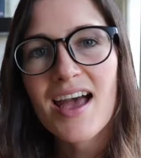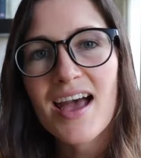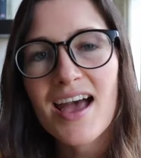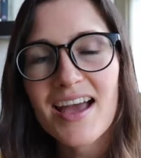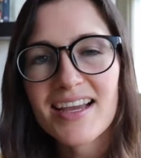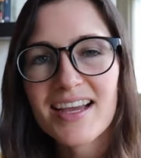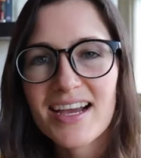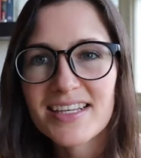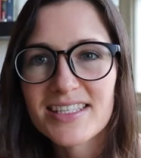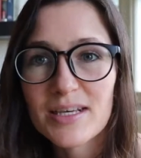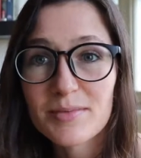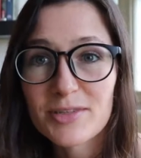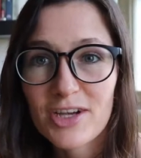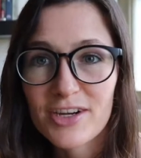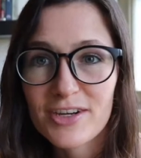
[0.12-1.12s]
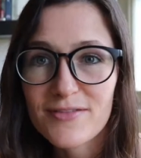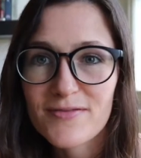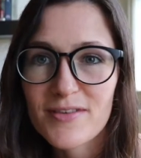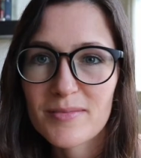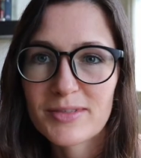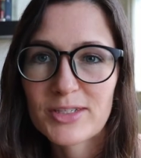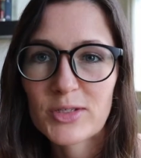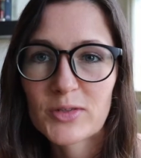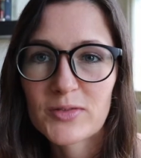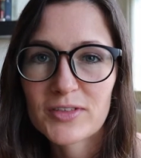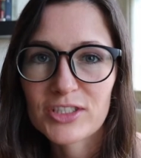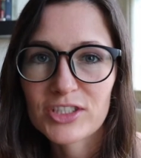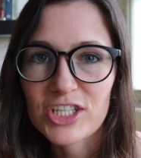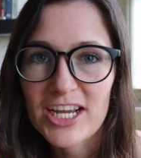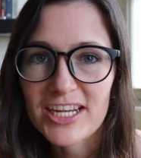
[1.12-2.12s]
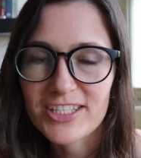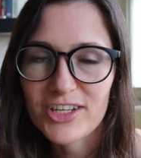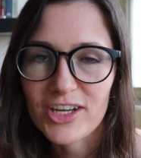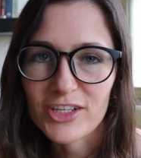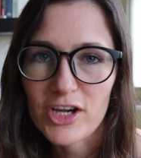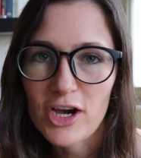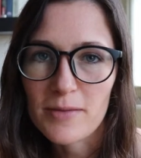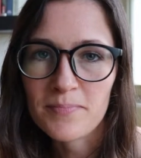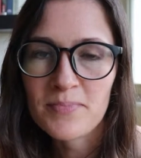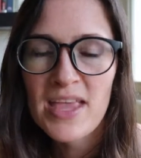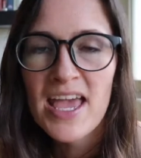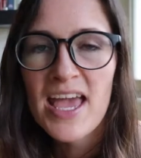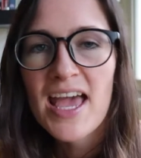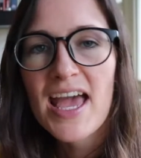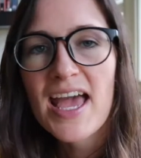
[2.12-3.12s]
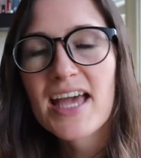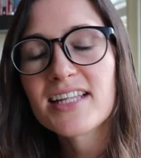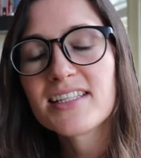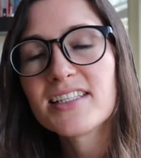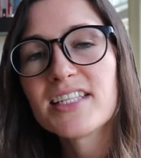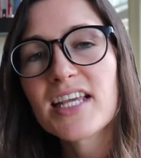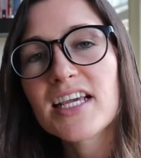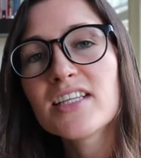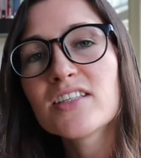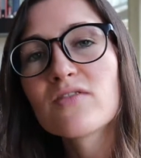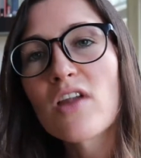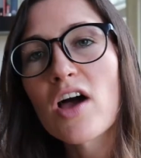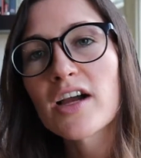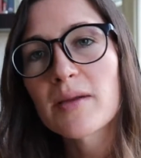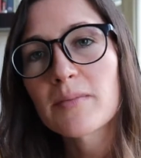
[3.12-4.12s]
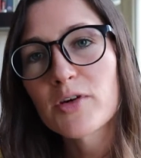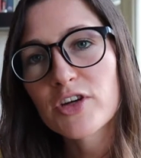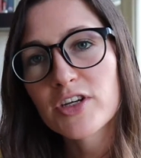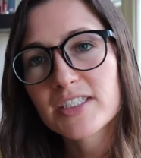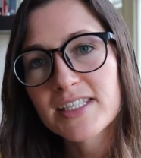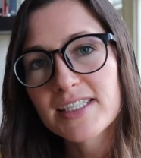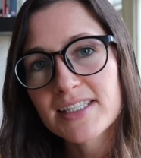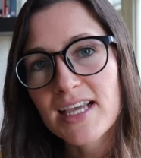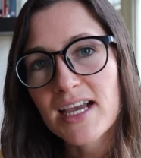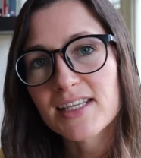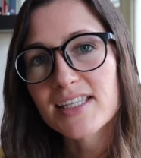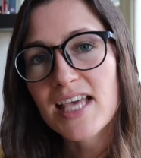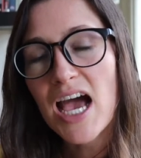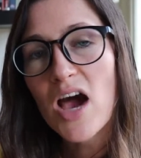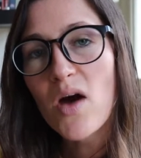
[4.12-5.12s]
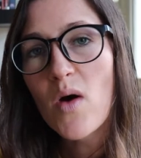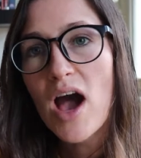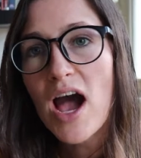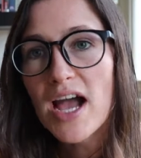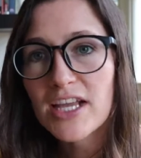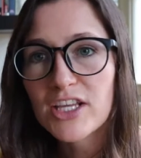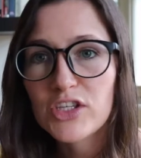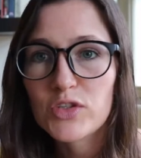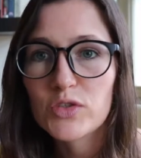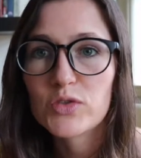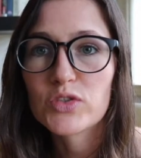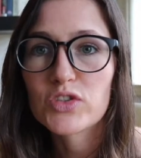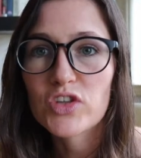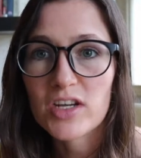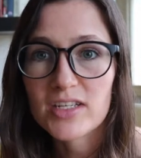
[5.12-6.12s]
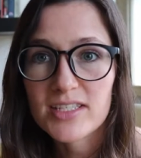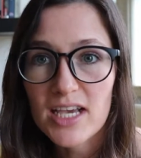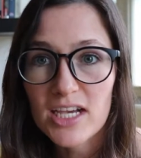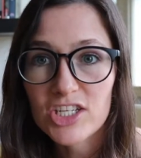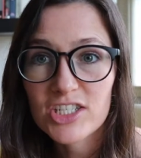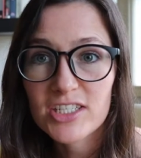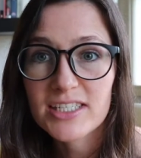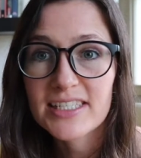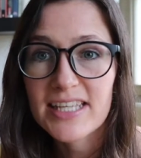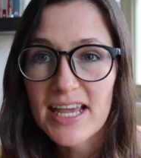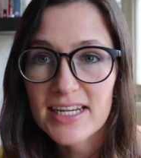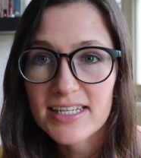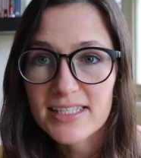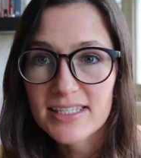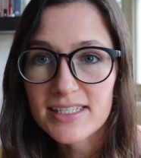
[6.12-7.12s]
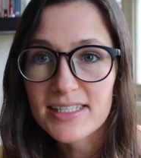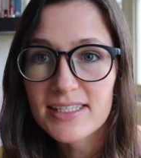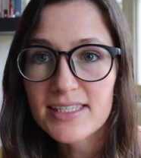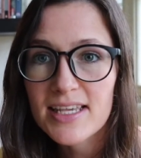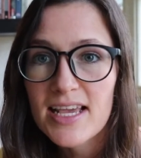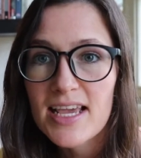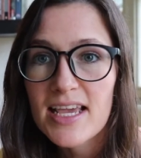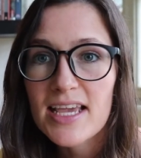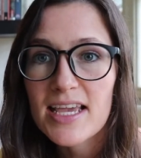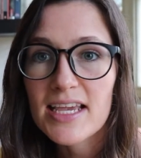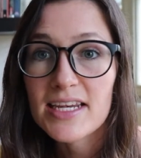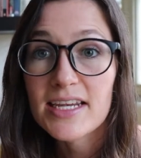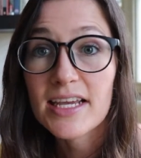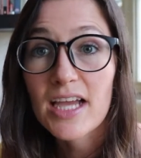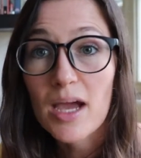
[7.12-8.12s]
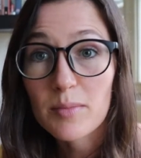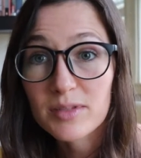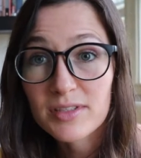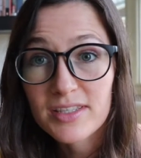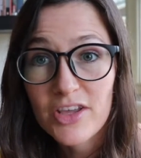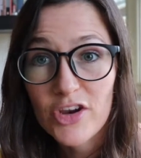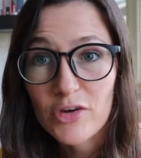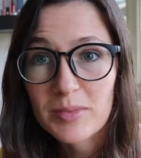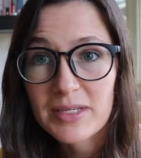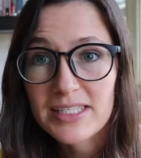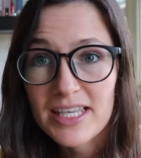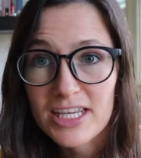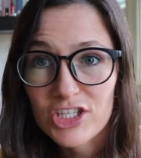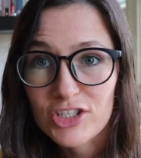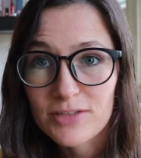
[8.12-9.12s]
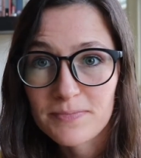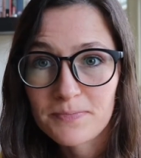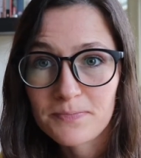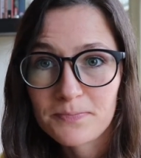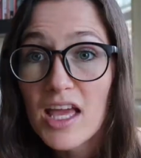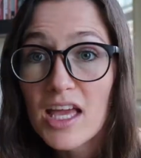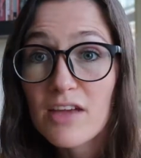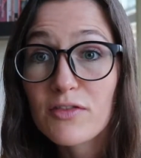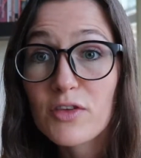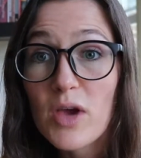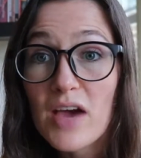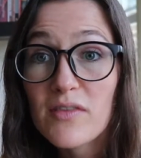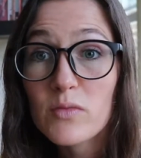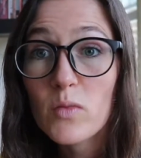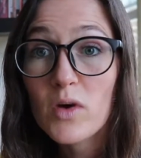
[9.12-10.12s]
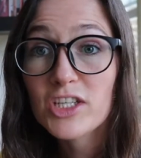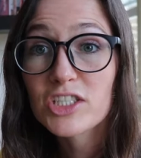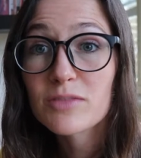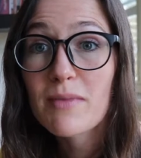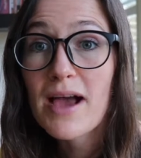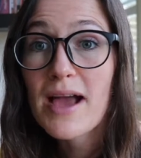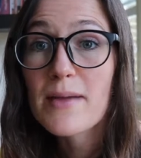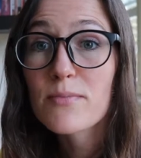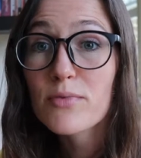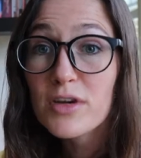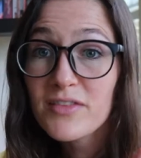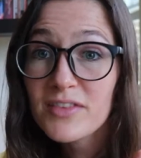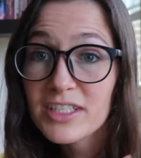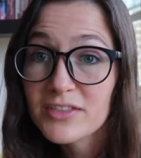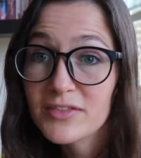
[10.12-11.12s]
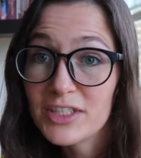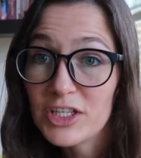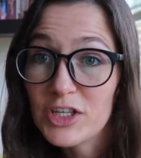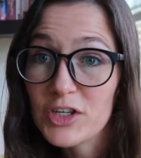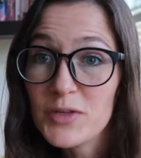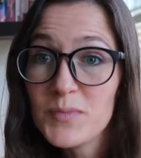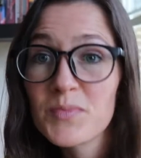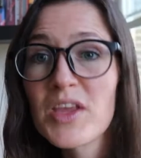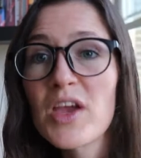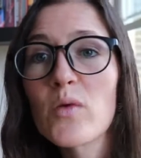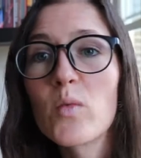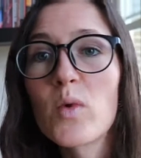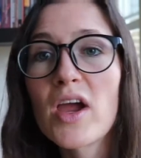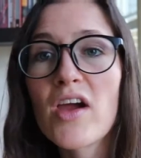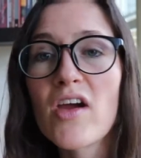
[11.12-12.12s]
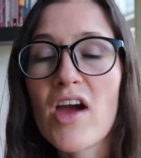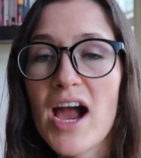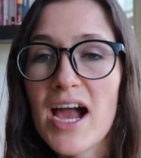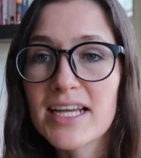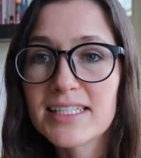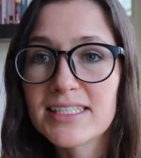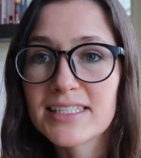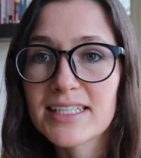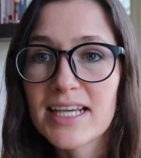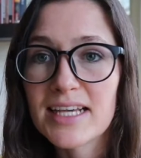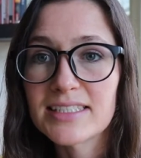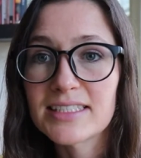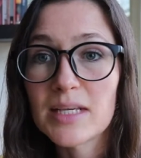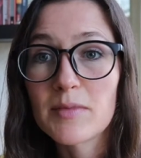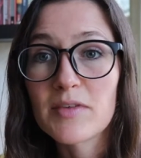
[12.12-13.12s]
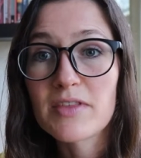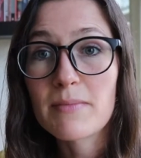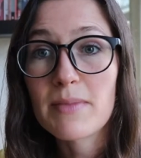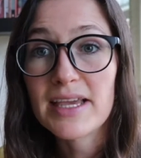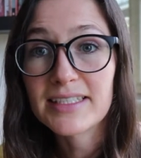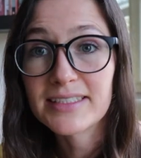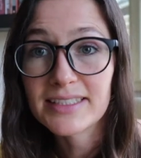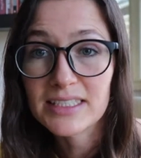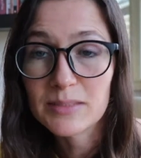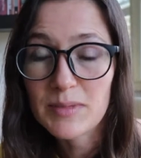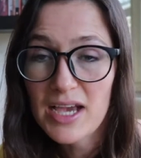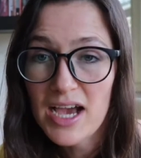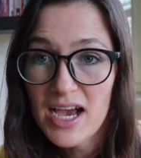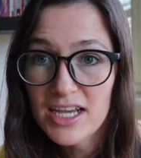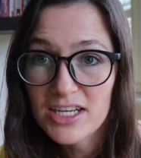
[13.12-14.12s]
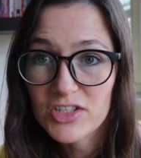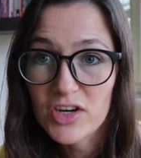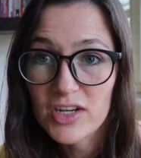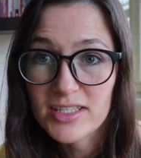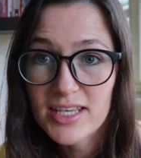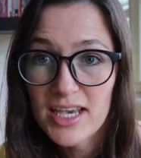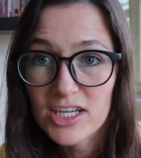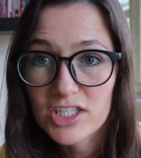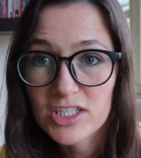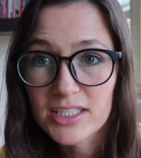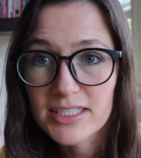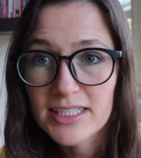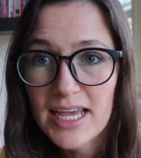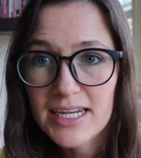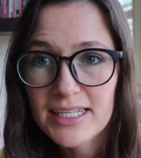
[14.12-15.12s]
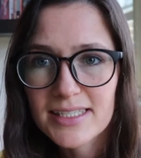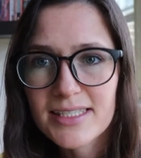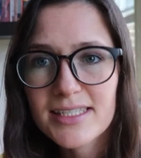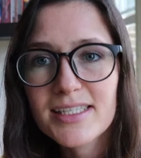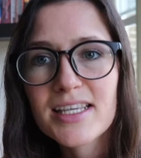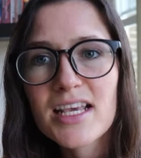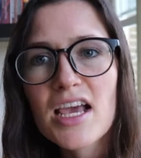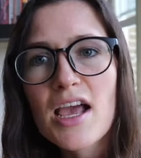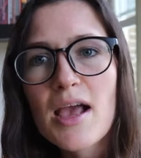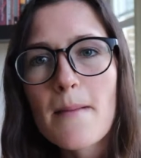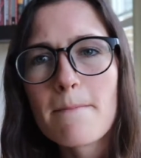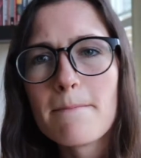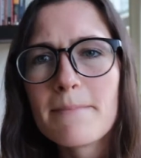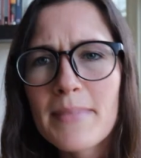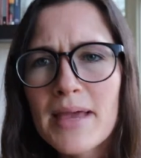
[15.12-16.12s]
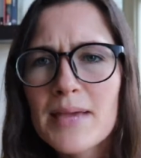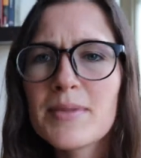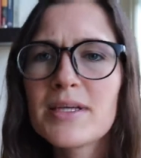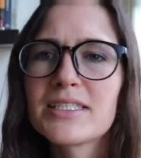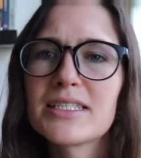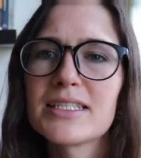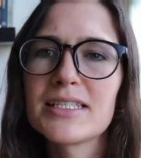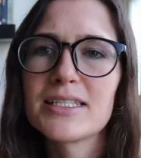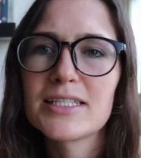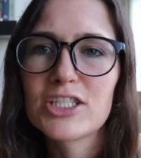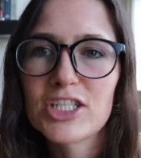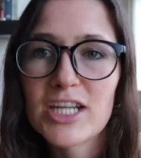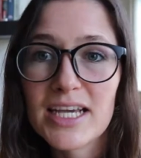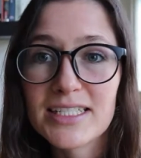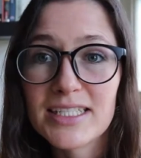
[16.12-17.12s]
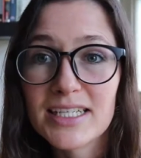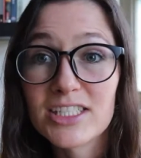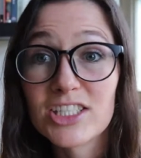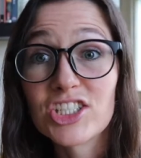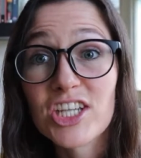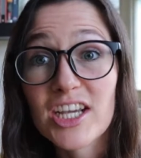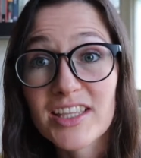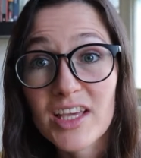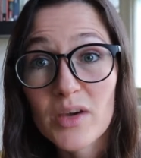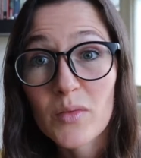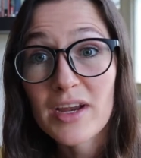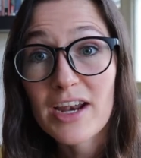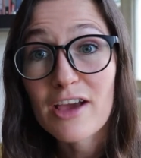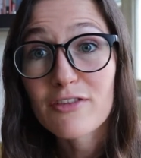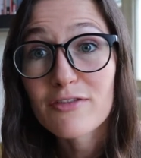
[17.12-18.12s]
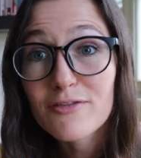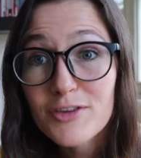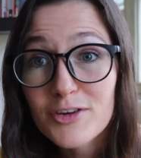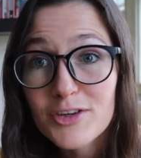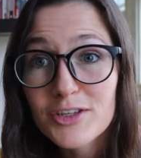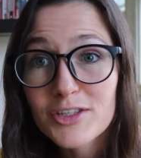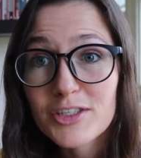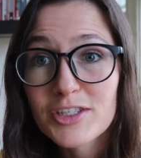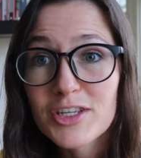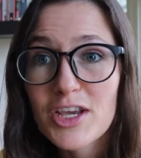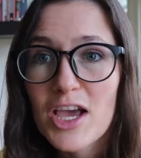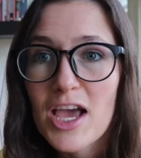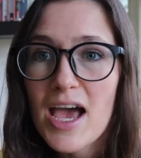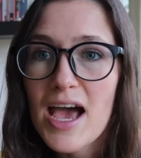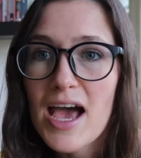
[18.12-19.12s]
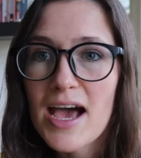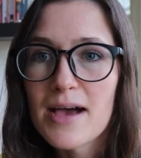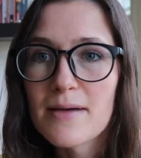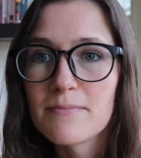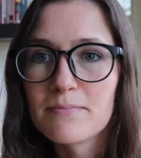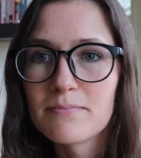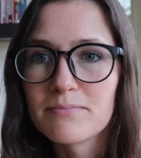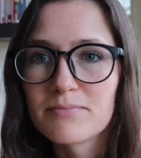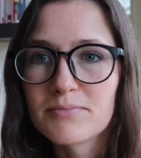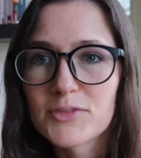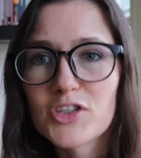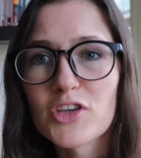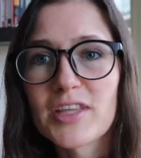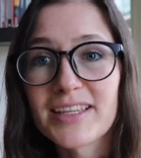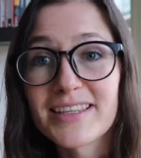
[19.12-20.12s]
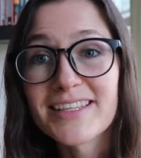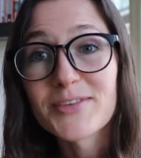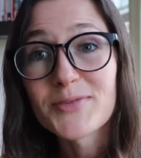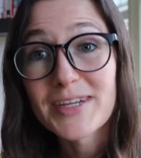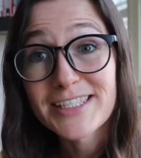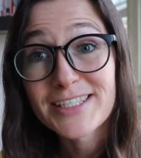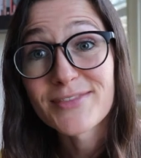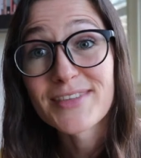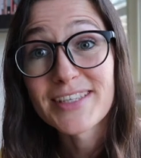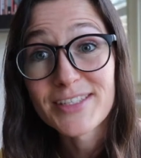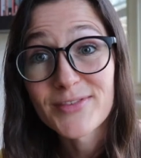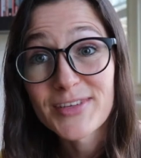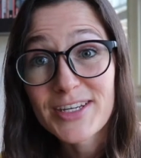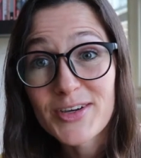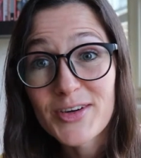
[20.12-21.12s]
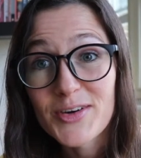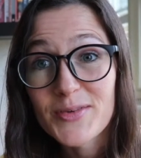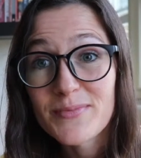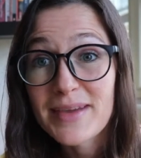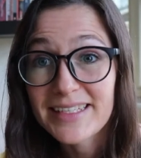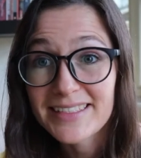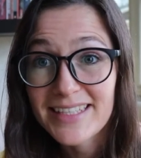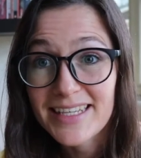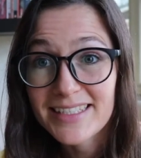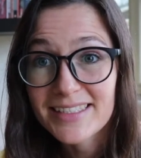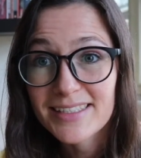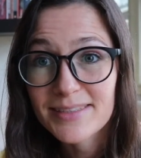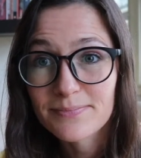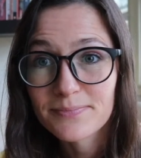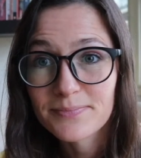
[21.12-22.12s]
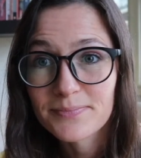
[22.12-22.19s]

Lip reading: Hi guys, I'm Donna from talkfeelchange.com, and today's vlog I'm going to discuss how I use transactional analysis in a couples therapy session. If you haven't watched my previous video where I discuss some of the basics behind transactional analysis, maybe it's a good idea to check that one out first so that the rest of this video makes sense.